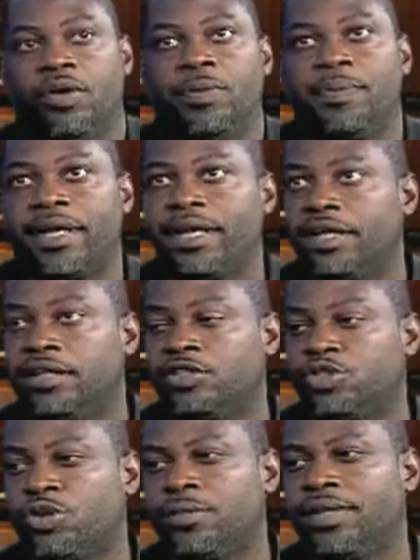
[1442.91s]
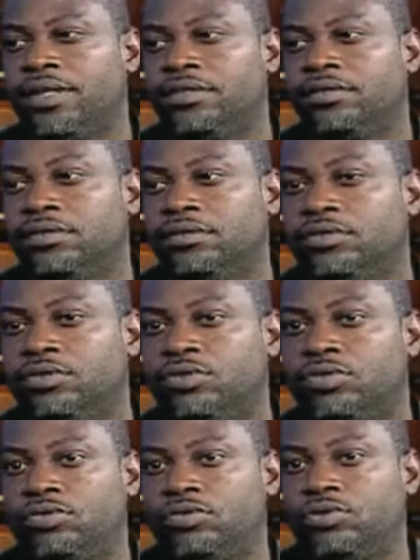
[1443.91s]
We played in the tournament
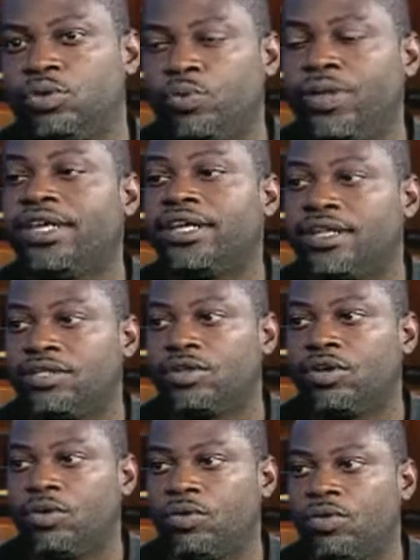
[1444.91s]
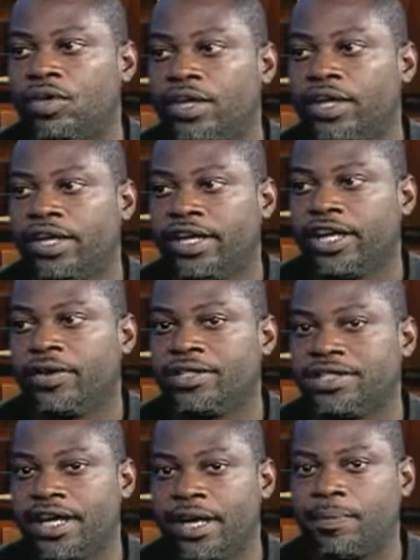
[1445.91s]
two weekends ago here in
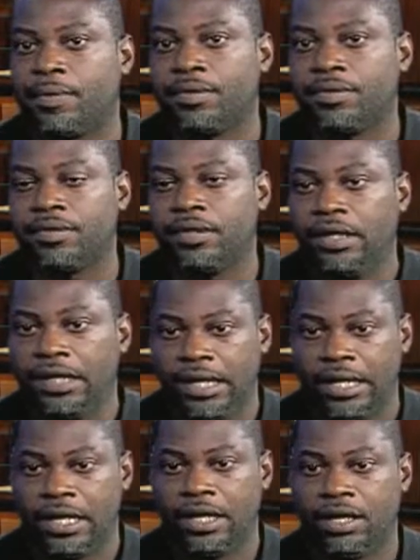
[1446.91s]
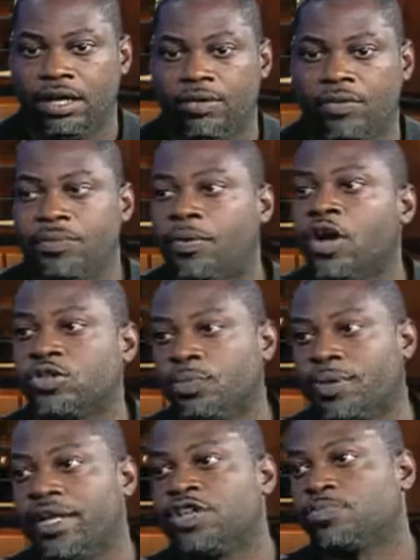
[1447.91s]
Tampa. Uh, we also
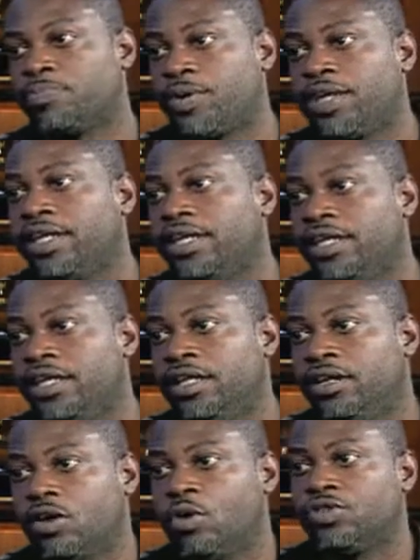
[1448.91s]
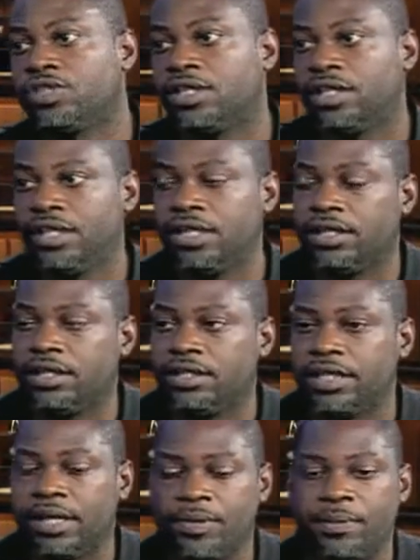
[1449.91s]
play in a spring league, coaches league
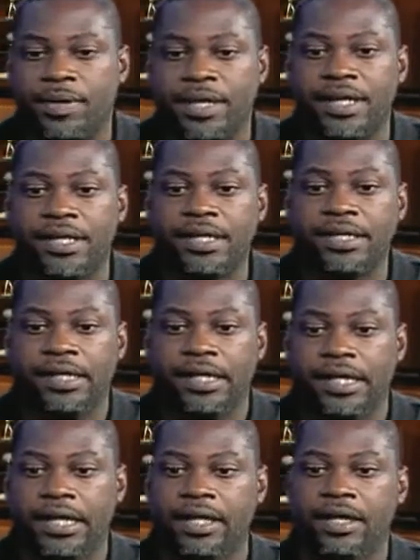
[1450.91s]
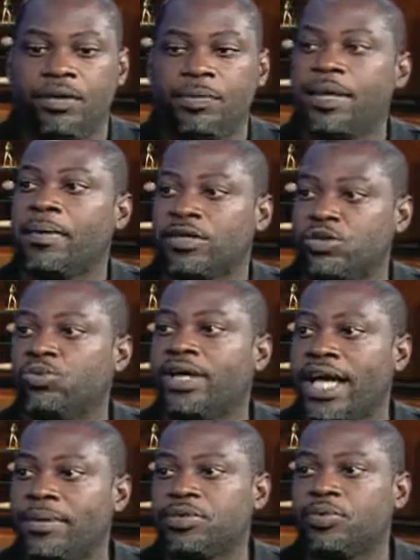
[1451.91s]
that we play in. Uh, we play about two
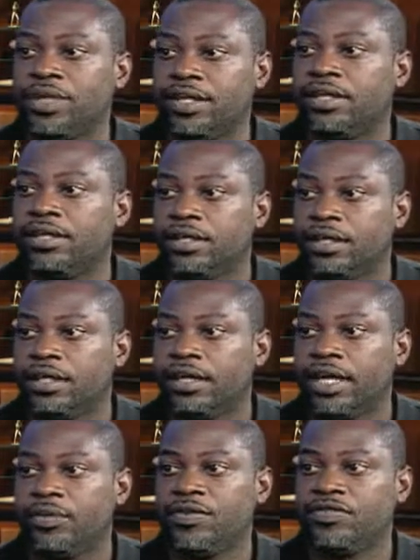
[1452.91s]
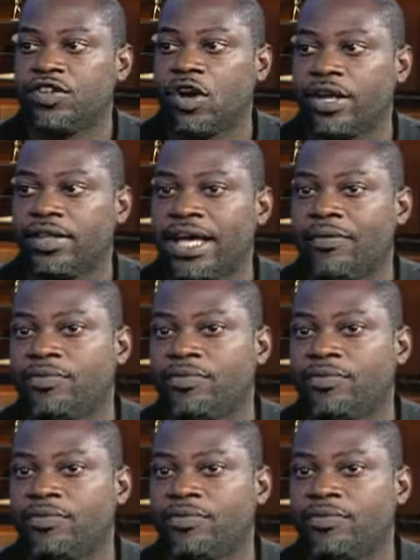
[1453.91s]
games a week, and we started that.